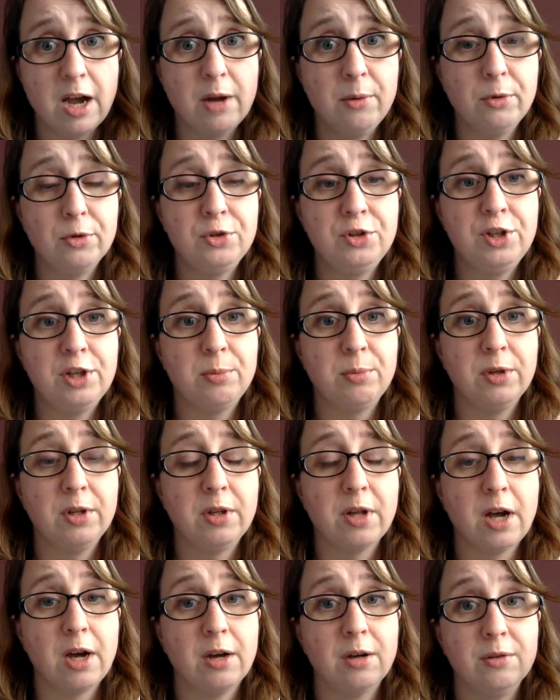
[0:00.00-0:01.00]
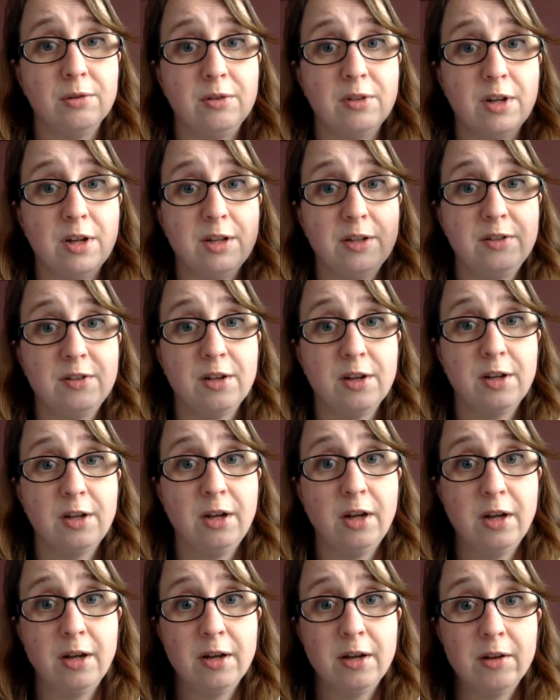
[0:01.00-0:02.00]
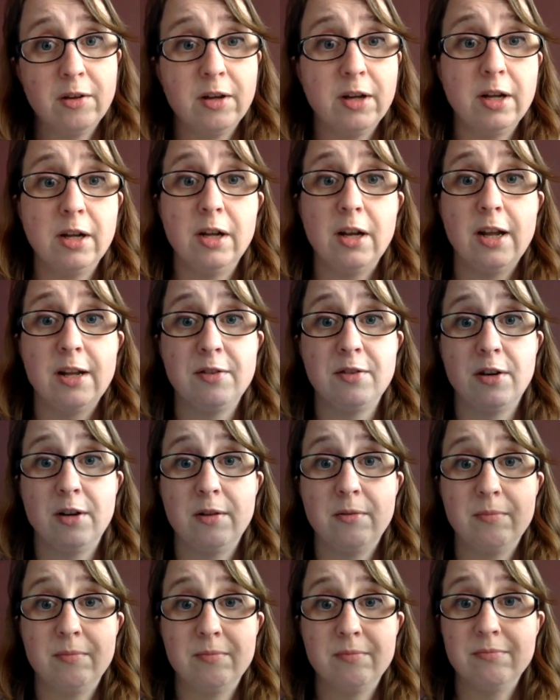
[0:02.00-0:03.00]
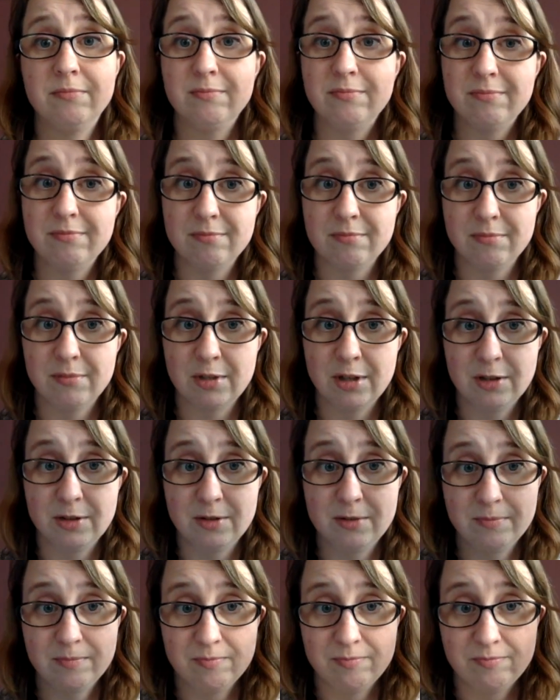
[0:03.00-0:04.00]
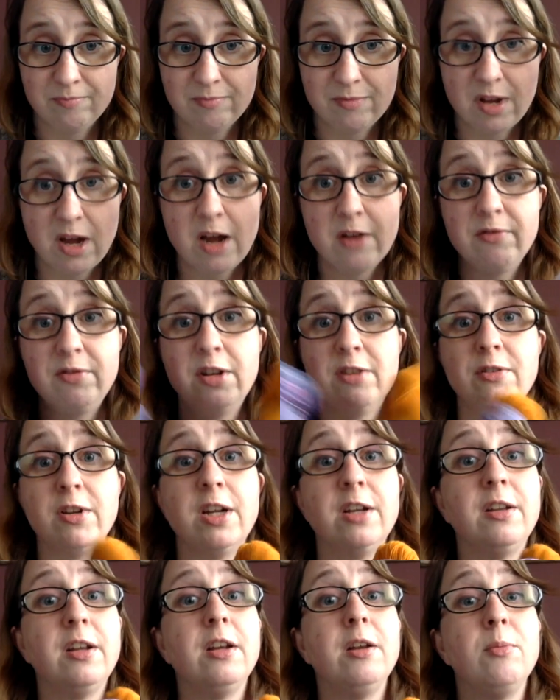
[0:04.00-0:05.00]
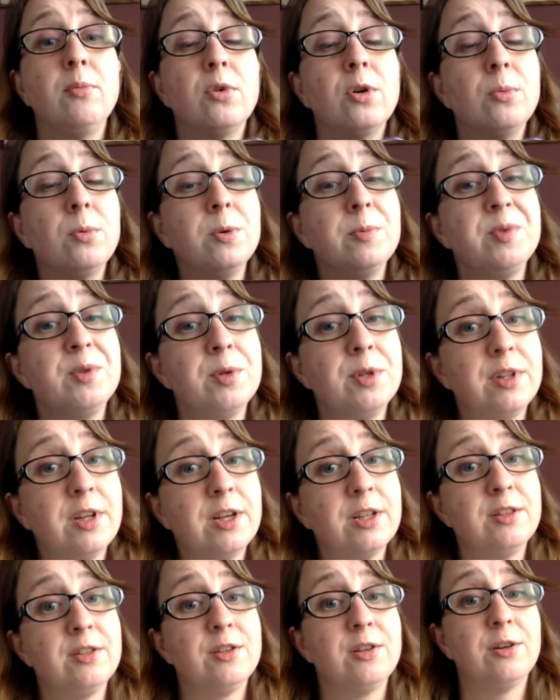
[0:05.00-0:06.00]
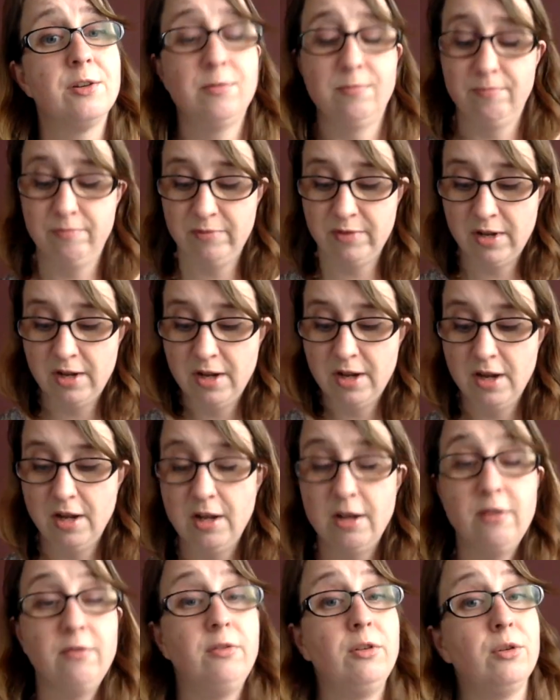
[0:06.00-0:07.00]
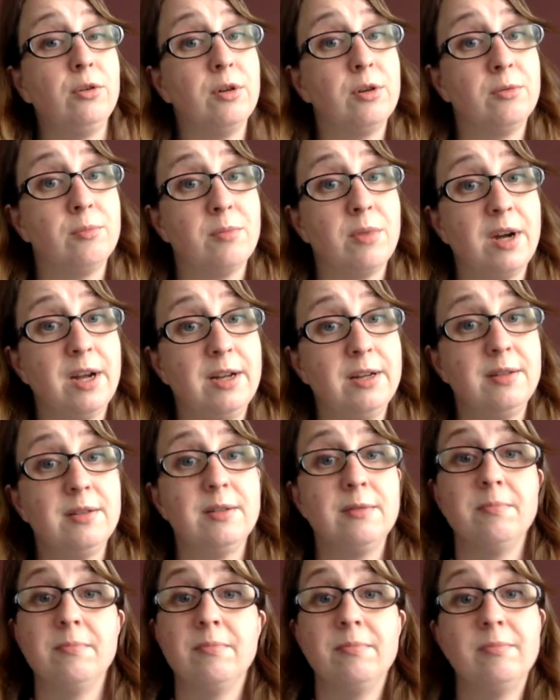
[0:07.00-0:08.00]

will ship it out as a letter. But I've never had any problems with that, so if you don't mind,